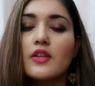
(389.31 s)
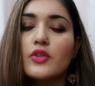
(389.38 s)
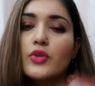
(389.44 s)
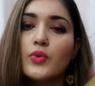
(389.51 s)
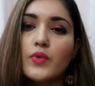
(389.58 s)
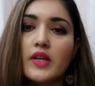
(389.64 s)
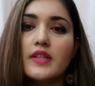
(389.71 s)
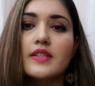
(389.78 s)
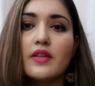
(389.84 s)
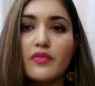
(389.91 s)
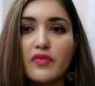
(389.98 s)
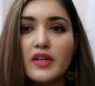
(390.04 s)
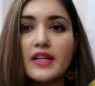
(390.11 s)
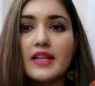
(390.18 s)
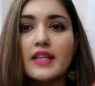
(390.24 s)
you can
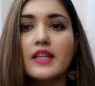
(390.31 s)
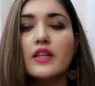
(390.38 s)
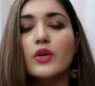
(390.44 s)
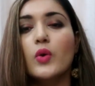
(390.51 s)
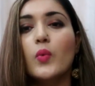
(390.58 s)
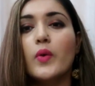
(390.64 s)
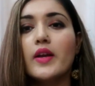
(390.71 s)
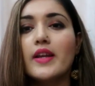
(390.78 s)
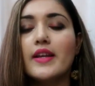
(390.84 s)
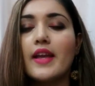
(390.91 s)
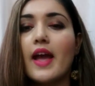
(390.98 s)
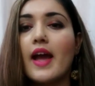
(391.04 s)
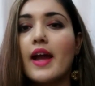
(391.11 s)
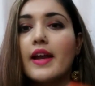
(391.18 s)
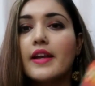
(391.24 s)
definitely go ahead
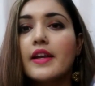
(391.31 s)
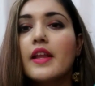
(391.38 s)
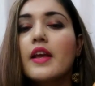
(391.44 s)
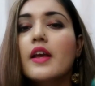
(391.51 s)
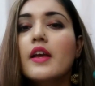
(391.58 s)
and